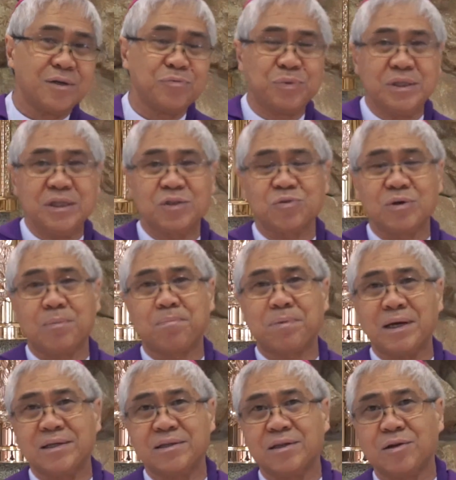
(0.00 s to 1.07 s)
And we need to
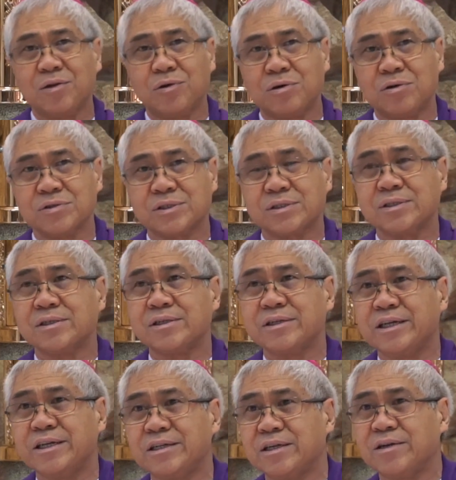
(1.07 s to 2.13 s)
apply the laws
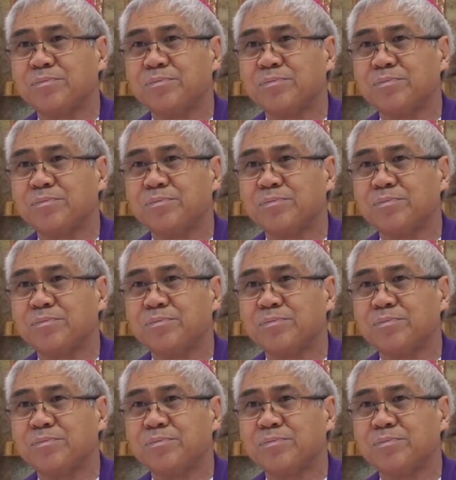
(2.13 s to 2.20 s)
in